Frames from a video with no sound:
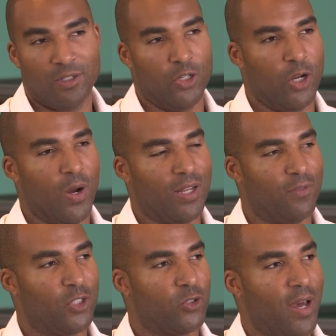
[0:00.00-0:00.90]
You know, I
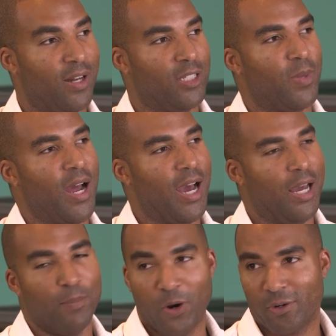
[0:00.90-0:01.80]
love the strategy
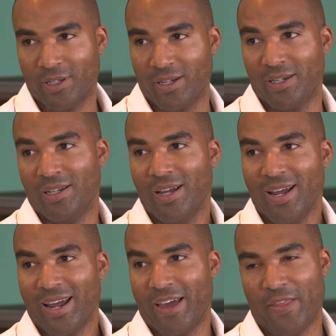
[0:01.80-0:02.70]
behind marketing,
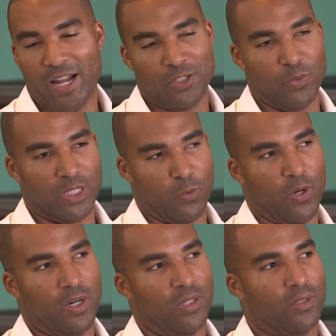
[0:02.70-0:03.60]
and that's really
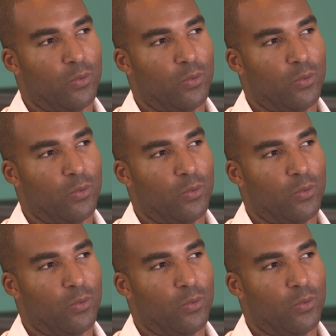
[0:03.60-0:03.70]
where